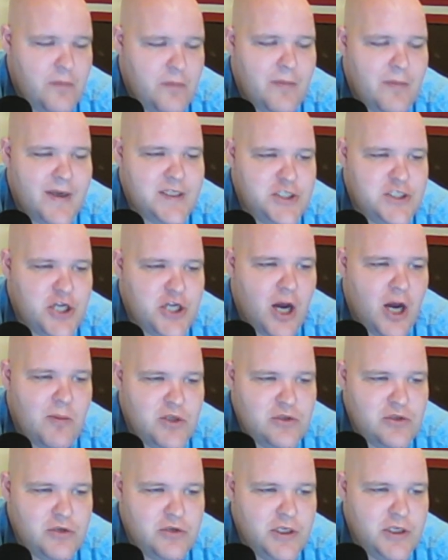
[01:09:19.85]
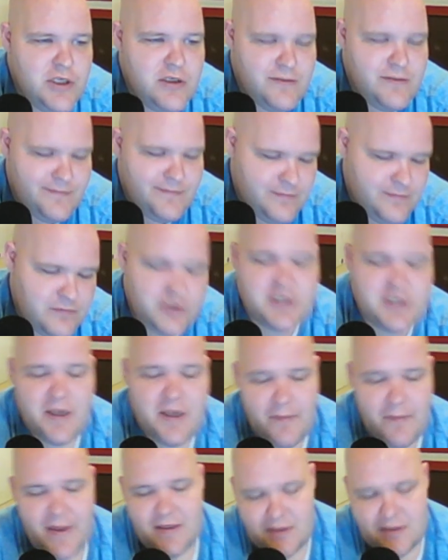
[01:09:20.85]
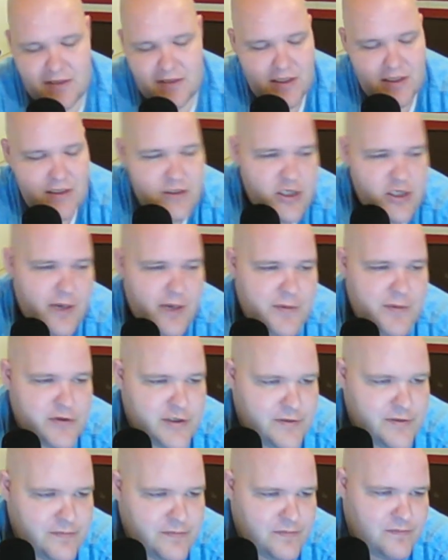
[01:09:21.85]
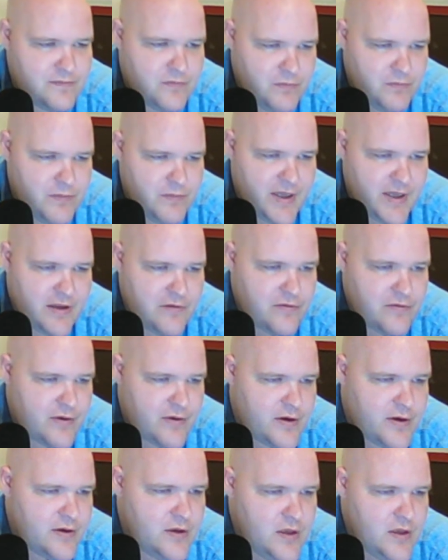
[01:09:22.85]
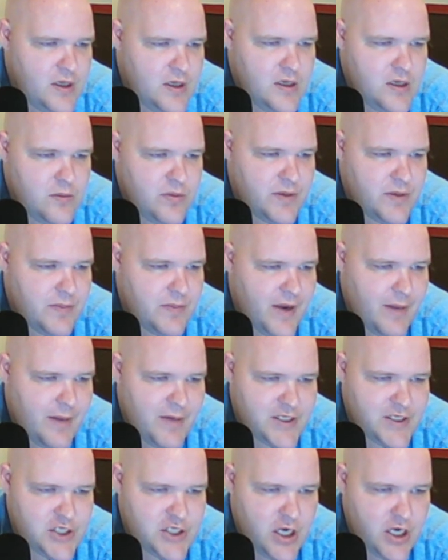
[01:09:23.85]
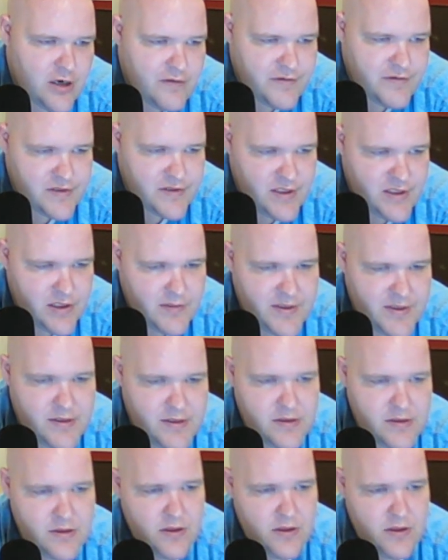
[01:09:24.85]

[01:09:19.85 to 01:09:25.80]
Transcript: geometry, which I meant to say geometry, making fun, but my geography is not the best.